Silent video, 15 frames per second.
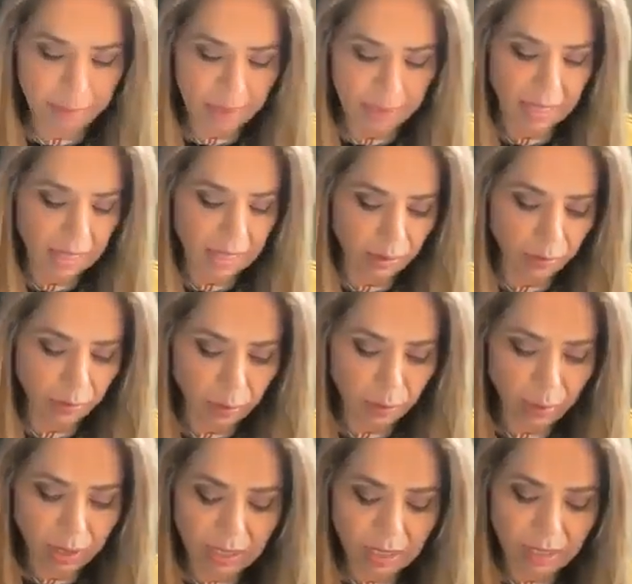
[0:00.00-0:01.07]
but I think
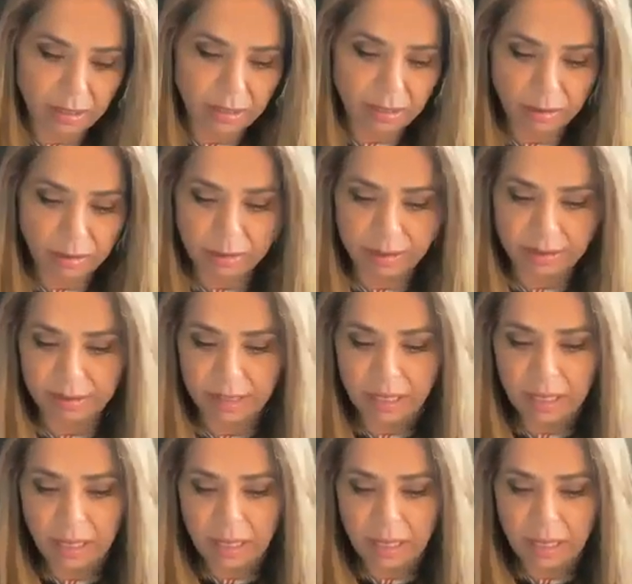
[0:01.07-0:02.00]
what we need to do is